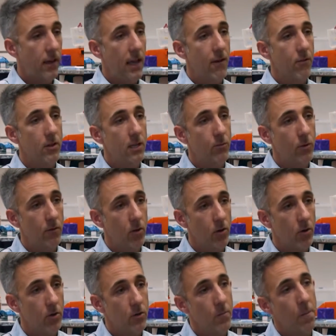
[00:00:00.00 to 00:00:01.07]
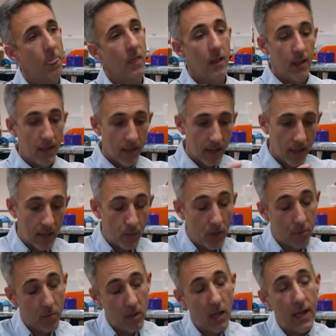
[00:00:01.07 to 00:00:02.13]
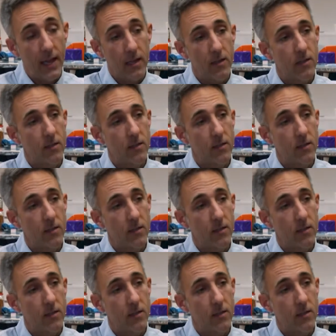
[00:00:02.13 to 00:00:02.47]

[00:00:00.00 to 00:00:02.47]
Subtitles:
everything we've learned. Can we apply it